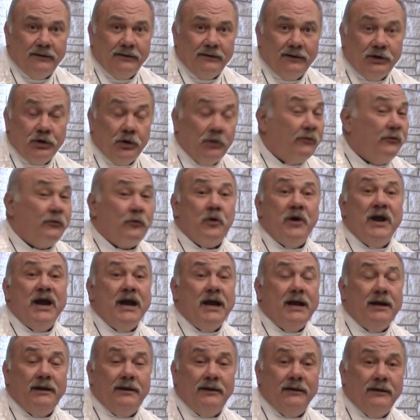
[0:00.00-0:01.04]
You're free.
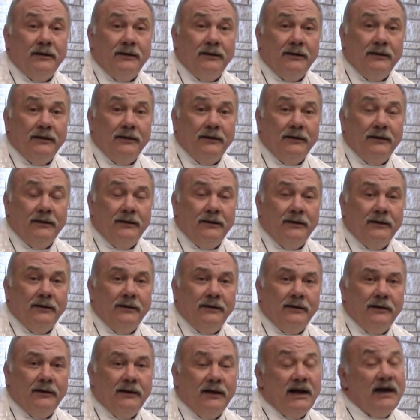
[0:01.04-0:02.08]

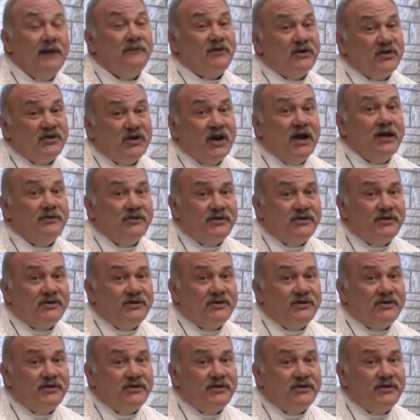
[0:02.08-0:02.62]
And if the Son